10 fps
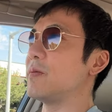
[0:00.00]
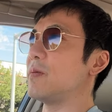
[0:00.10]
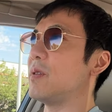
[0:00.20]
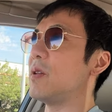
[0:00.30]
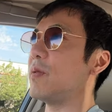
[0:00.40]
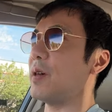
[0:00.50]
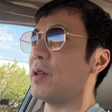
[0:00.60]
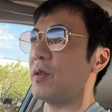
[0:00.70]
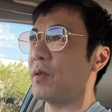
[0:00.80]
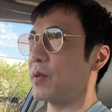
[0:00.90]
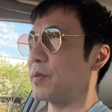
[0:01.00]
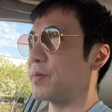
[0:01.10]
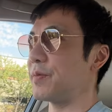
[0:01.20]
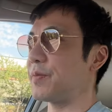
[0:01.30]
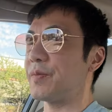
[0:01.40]
No, thank you.
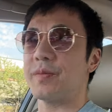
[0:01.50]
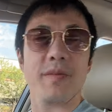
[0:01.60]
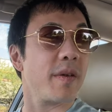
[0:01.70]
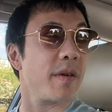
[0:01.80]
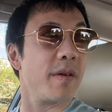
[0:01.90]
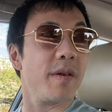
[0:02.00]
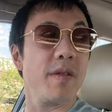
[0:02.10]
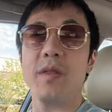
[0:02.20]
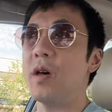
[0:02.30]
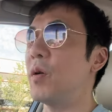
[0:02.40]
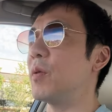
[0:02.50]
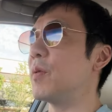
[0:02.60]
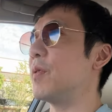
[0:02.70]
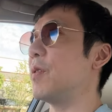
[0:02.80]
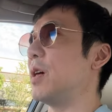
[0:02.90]
No,
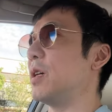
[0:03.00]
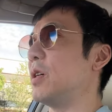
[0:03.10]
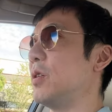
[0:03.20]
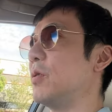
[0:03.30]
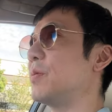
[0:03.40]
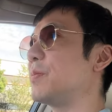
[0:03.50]
thank you.